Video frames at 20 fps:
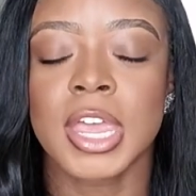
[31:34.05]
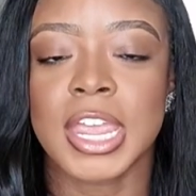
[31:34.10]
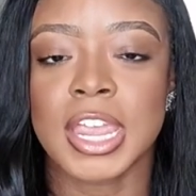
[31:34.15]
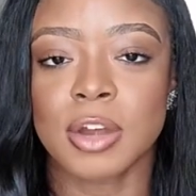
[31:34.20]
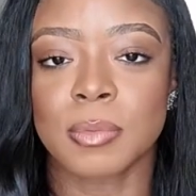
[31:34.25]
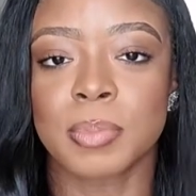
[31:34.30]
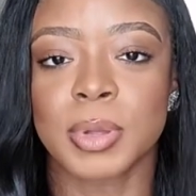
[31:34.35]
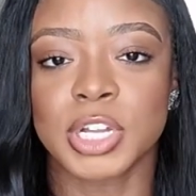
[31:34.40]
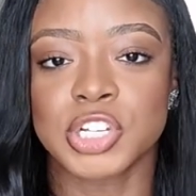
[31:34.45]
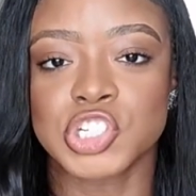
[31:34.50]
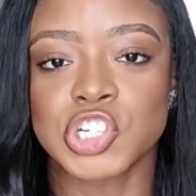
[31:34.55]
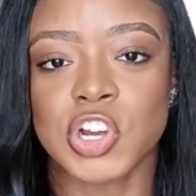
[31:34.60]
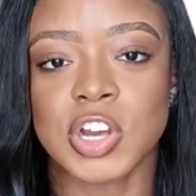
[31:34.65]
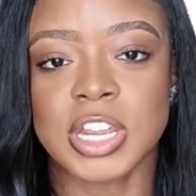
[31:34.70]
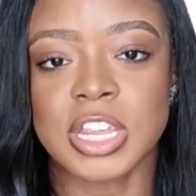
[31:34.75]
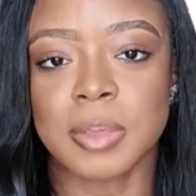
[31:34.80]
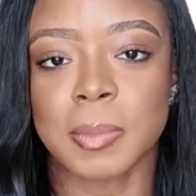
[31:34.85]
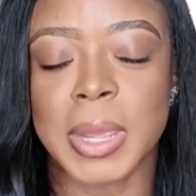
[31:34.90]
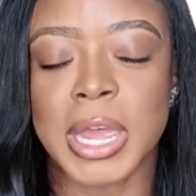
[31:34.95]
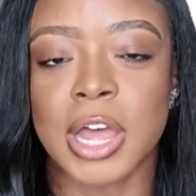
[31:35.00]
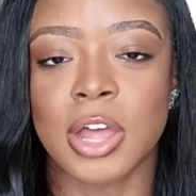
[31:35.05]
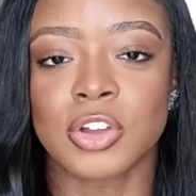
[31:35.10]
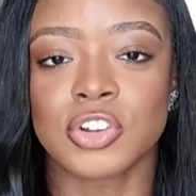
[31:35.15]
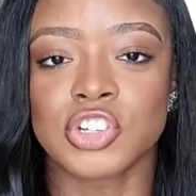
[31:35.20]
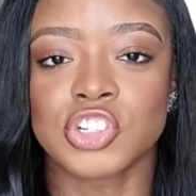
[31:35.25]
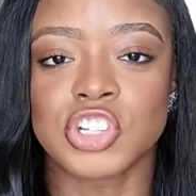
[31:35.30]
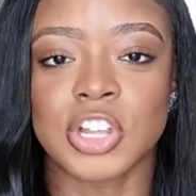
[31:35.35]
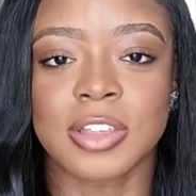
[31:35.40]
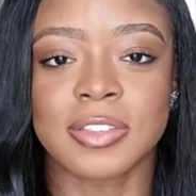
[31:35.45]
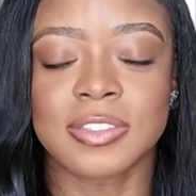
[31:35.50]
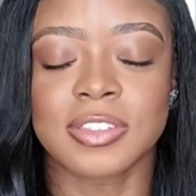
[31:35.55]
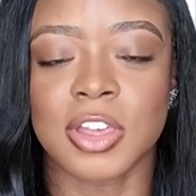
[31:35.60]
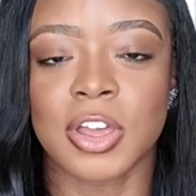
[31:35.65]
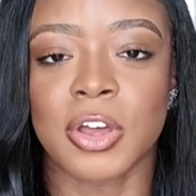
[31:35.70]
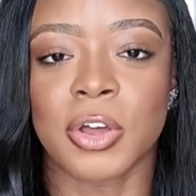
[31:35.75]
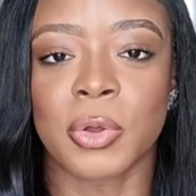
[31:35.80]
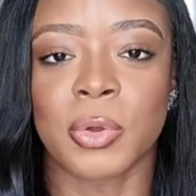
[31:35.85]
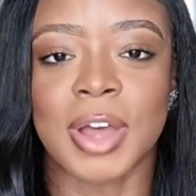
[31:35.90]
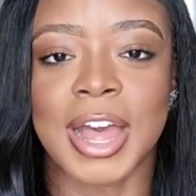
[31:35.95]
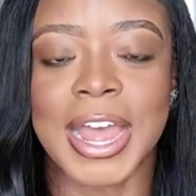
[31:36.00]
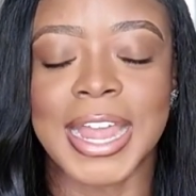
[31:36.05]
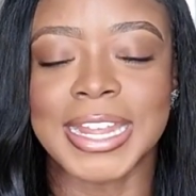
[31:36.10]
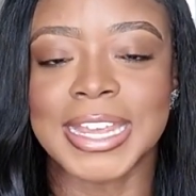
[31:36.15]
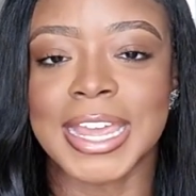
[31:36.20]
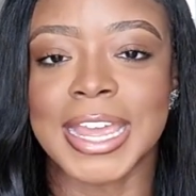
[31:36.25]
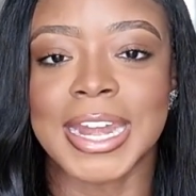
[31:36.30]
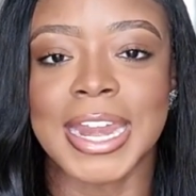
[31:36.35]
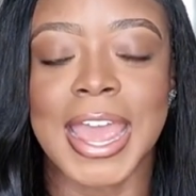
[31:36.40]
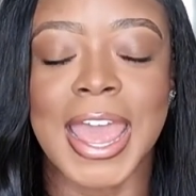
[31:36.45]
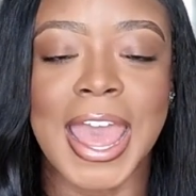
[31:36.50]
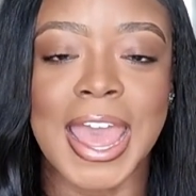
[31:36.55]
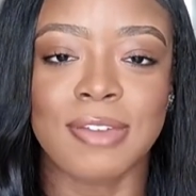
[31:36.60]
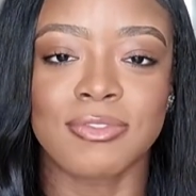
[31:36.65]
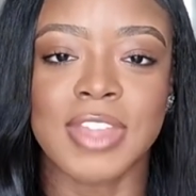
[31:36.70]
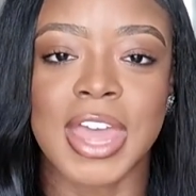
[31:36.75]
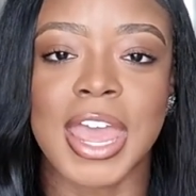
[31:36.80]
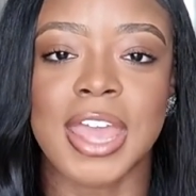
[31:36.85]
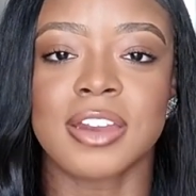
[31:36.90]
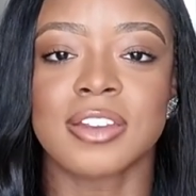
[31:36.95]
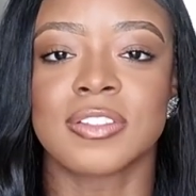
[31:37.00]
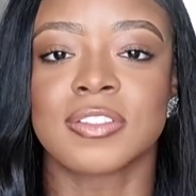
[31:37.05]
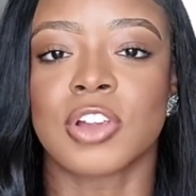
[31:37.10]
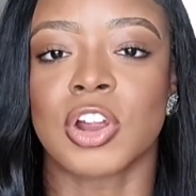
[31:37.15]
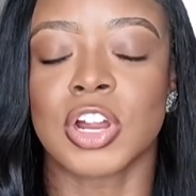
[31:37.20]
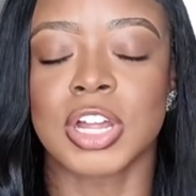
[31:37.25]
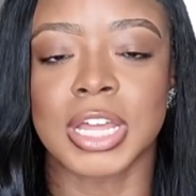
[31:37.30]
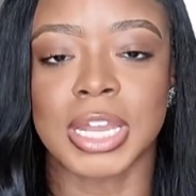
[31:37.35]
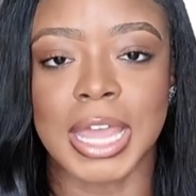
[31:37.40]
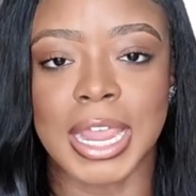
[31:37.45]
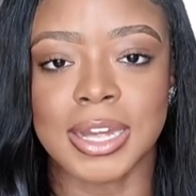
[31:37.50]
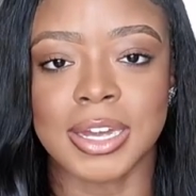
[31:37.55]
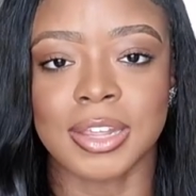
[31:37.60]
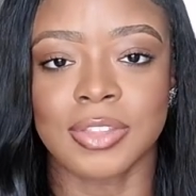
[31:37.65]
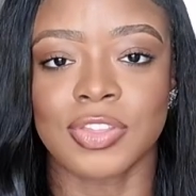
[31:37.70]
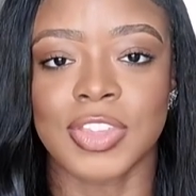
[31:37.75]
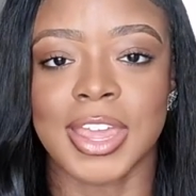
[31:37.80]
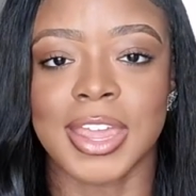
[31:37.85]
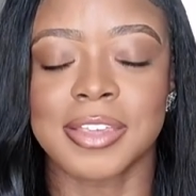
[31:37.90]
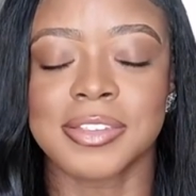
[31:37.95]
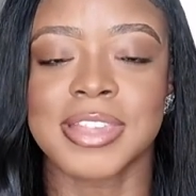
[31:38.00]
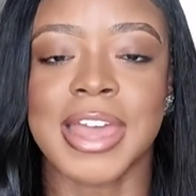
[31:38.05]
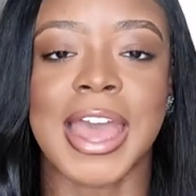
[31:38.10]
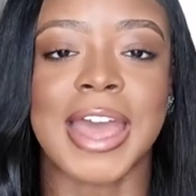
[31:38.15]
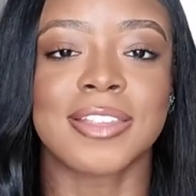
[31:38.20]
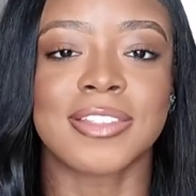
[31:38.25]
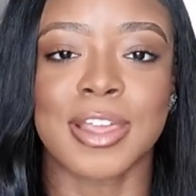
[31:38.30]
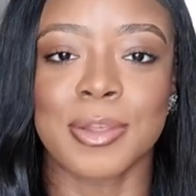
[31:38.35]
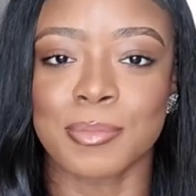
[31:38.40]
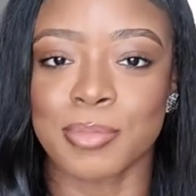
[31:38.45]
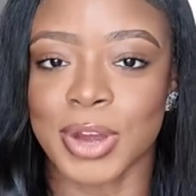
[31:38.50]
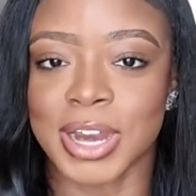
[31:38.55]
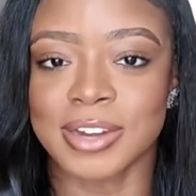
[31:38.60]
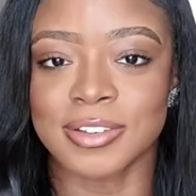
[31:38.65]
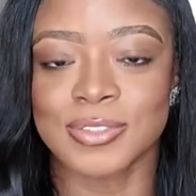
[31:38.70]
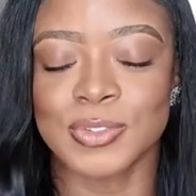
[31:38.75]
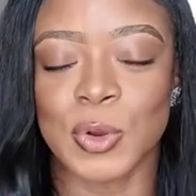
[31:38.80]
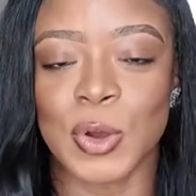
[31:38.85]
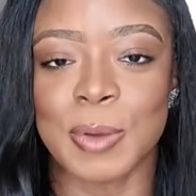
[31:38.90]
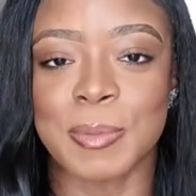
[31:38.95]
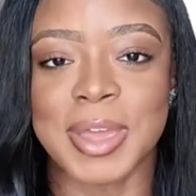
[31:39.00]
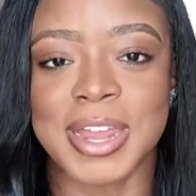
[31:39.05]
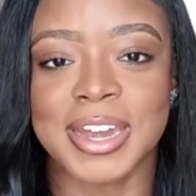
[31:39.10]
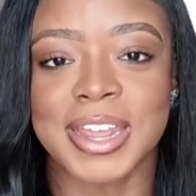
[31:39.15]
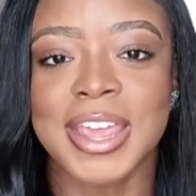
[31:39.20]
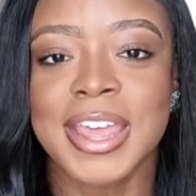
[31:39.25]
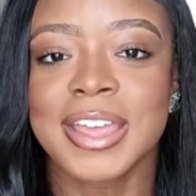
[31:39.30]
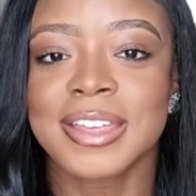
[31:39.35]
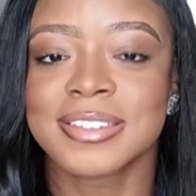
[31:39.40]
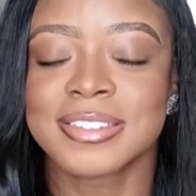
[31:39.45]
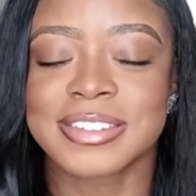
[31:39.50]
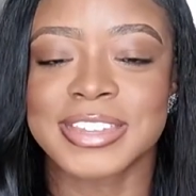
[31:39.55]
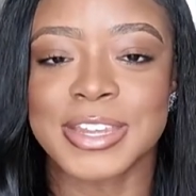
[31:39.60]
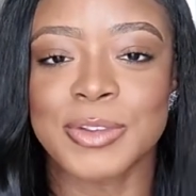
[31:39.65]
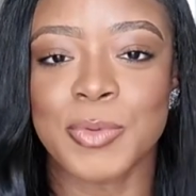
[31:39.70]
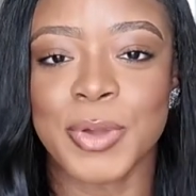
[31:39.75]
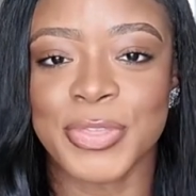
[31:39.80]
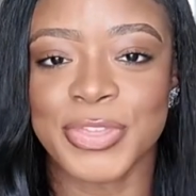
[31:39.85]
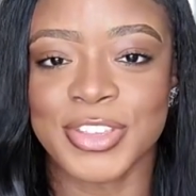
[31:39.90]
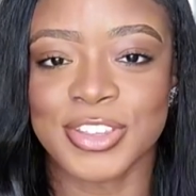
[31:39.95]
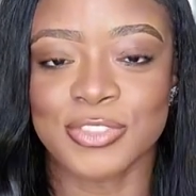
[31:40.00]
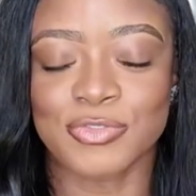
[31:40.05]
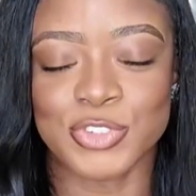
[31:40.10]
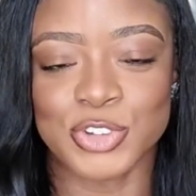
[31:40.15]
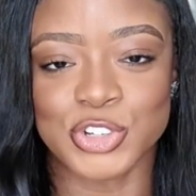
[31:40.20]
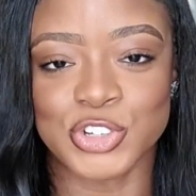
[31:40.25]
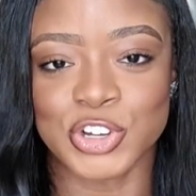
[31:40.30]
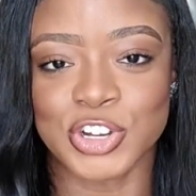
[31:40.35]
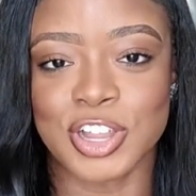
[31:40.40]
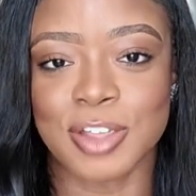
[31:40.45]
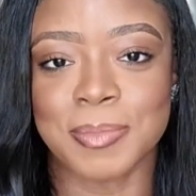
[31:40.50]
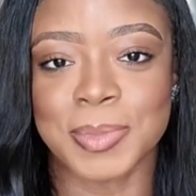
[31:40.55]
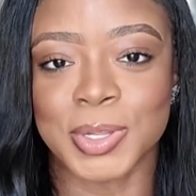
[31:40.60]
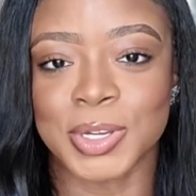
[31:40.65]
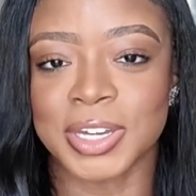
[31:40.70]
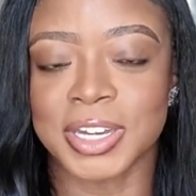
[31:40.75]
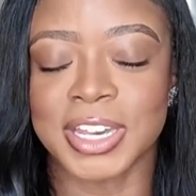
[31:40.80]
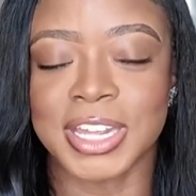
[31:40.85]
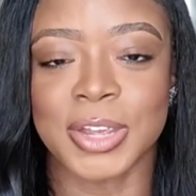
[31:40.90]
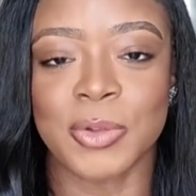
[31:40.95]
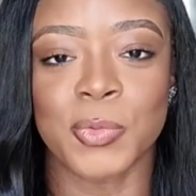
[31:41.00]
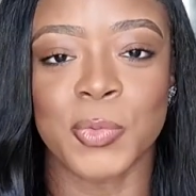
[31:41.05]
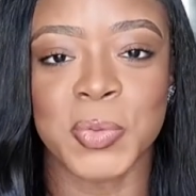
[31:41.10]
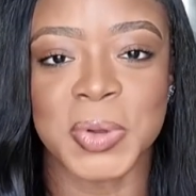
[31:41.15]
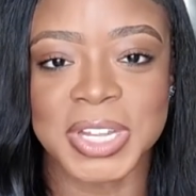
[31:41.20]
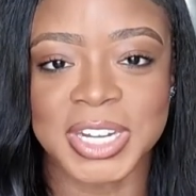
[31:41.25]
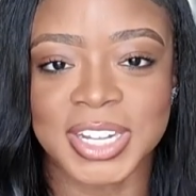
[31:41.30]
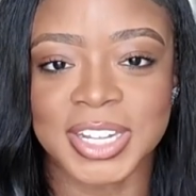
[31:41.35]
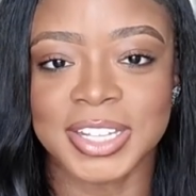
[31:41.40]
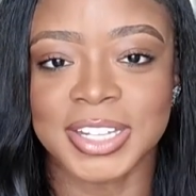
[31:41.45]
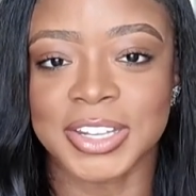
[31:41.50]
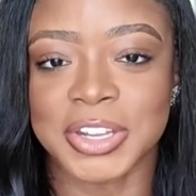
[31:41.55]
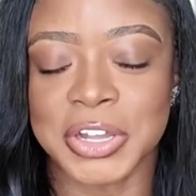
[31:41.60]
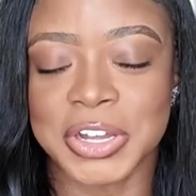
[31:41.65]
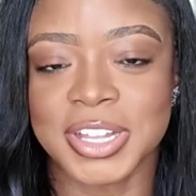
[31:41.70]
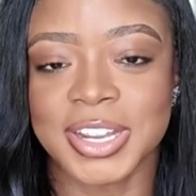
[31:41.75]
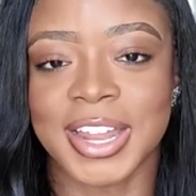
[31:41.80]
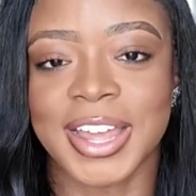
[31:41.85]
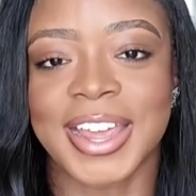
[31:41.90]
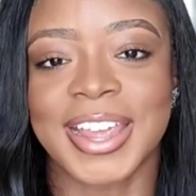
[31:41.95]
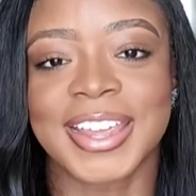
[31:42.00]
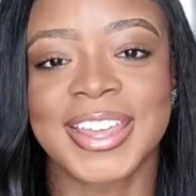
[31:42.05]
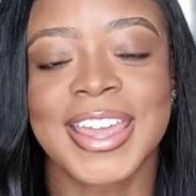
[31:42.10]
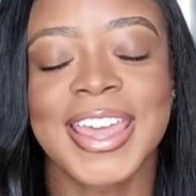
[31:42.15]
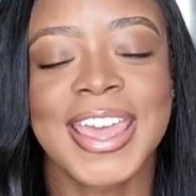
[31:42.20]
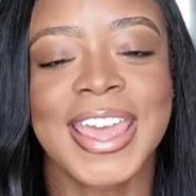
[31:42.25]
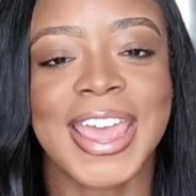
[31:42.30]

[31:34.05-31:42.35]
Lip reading: input your email just so I can have that and start collecting things as I brainstorm and see what this future community would look like.